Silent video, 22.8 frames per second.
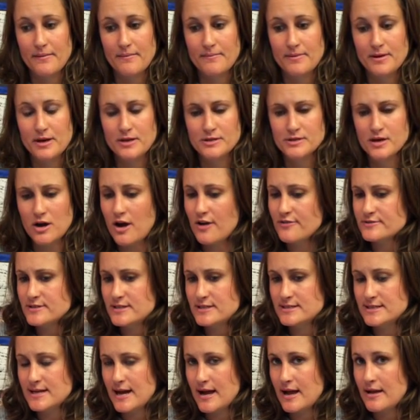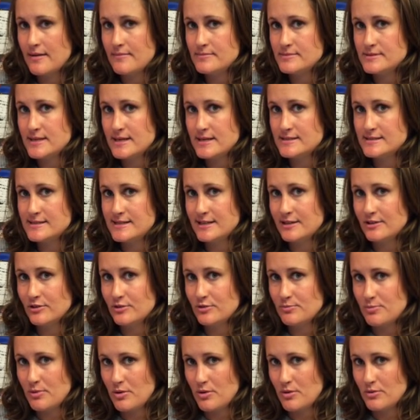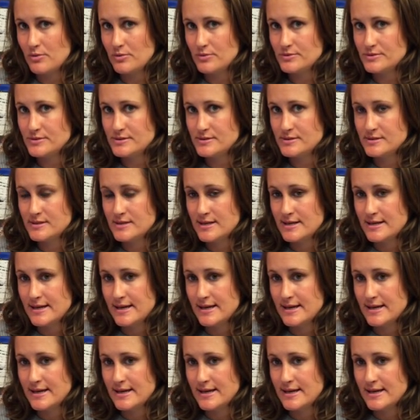Because oftentimes they see loopholes